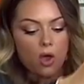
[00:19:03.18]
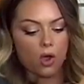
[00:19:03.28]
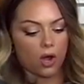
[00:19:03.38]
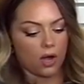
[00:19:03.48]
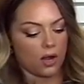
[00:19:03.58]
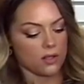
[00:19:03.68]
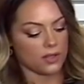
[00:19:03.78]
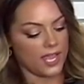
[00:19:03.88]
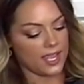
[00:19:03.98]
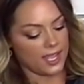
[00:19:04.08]
are
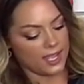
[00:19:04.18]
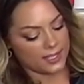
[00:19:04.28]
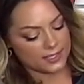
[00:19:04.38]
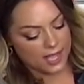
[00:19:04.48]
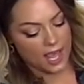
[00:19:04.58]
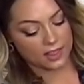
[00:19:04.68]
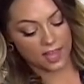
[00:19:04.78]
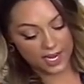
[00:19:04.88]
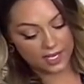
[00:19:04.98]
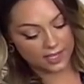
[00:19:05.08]
leggings,
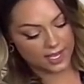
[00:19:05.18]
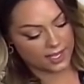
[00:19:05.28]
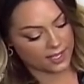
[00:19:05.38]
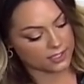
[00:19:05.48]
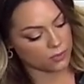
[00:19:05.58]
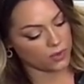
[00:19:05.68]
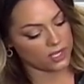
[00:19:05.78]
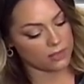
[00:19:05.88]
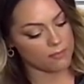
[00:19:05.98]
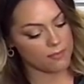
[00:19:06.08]
athletic leggings
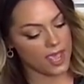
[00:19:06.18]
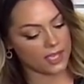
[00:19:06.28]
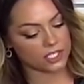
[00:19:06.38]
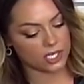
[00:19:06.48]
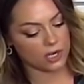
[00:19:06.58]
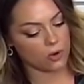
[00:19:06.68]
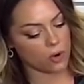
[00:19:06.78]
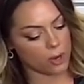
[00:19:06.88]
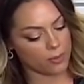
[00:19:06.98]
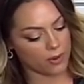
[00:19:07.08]
with mesh
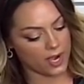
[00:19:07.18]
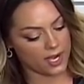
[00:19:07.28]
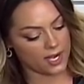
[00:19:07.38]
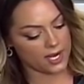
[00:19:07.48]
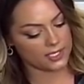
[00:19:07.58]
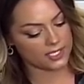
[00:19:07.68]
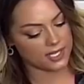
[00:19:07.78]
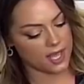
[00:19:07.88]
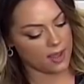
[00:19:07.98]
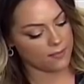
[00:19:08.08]
incorporated
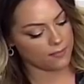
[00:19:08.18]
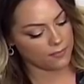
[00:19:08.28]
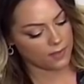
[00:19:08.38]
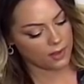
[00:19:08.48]
into them.